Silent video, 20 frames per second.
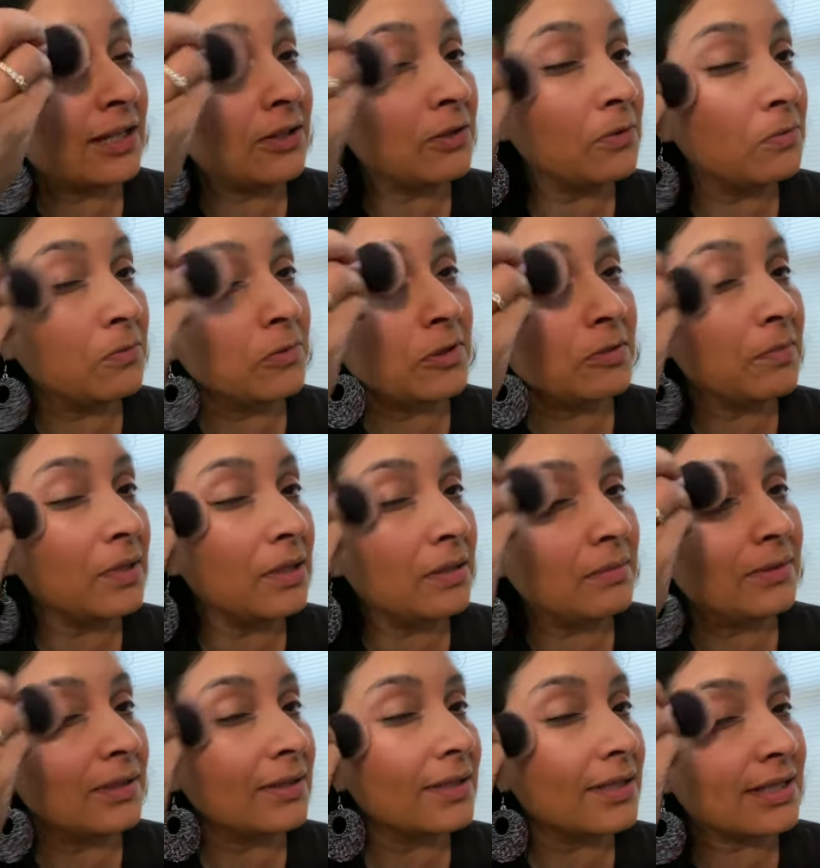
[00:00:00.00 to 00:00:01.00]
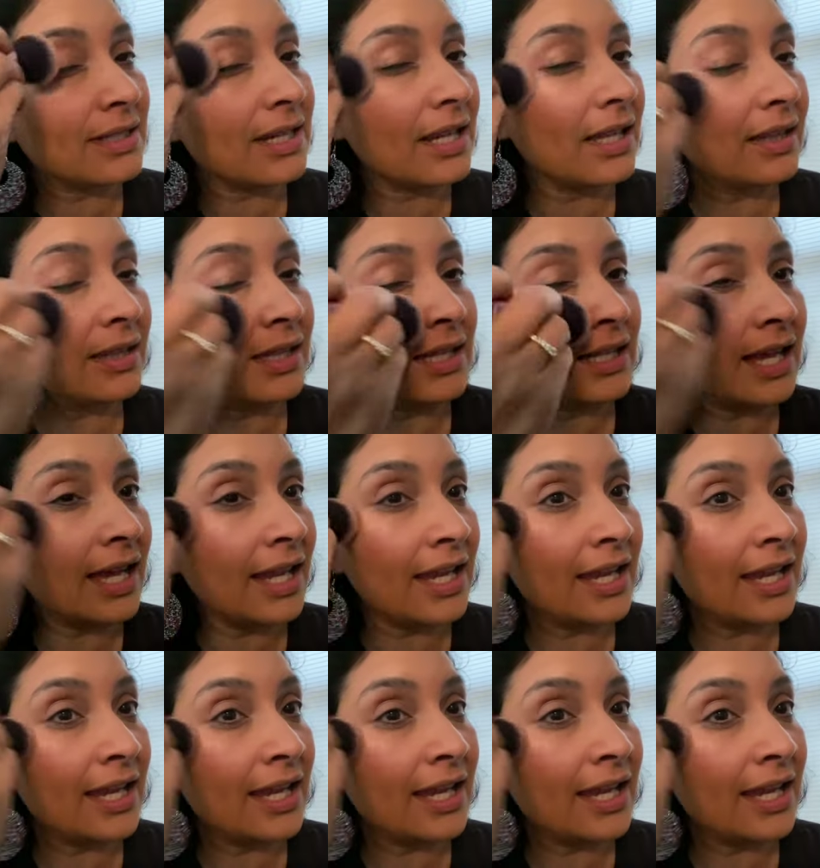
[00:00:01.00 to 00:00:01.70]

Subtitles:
you would be able to tell that I